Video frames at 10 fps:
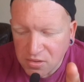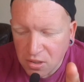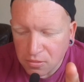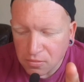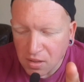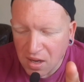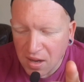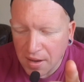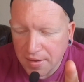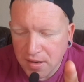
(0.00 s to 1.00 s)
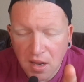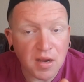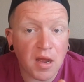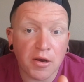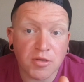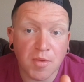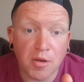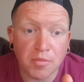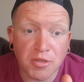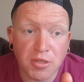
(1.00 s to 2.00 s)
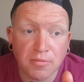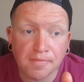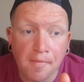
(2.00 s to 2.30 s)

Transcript: So, Gargano's my number 2.